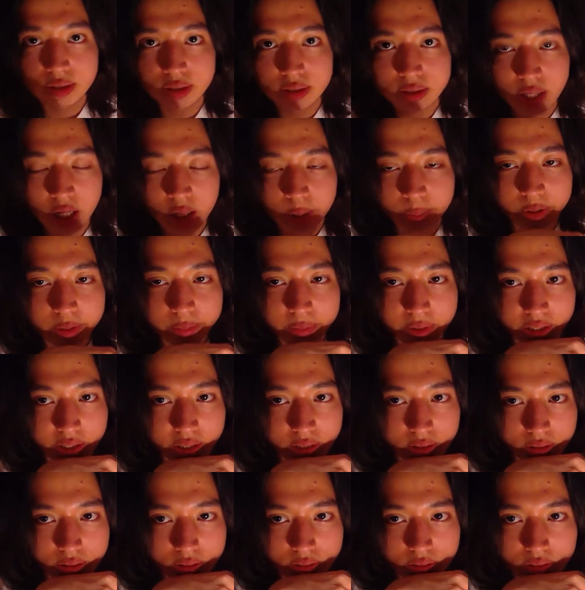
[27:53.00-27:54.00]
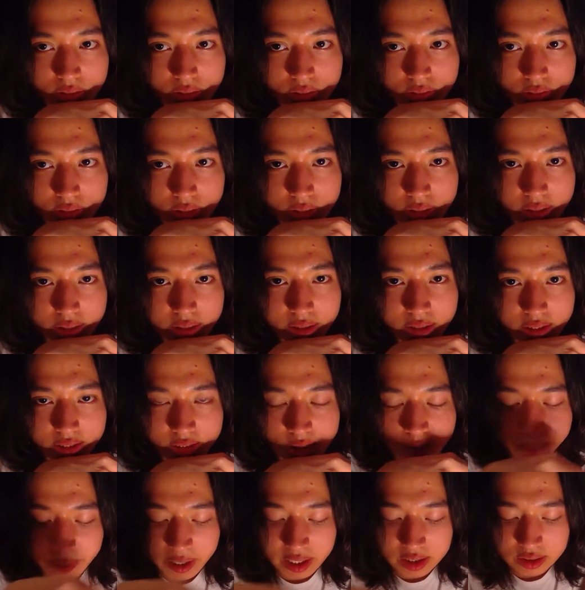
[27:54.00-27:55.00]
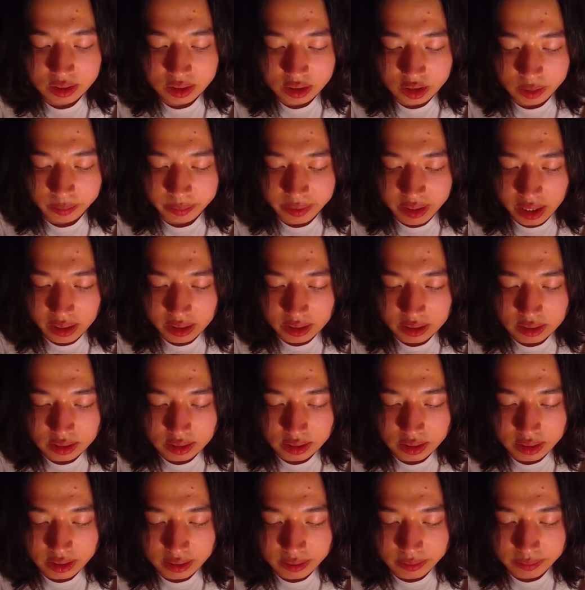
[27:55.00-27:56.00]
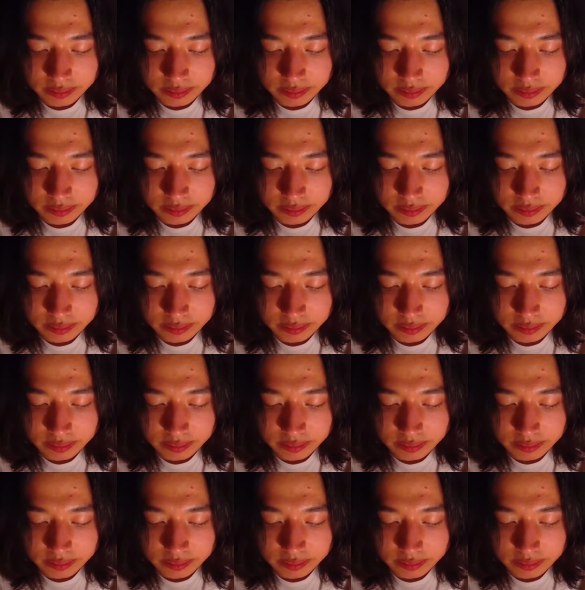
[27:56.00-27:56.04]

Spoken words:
this is helping me out. I think this is best to not be edited.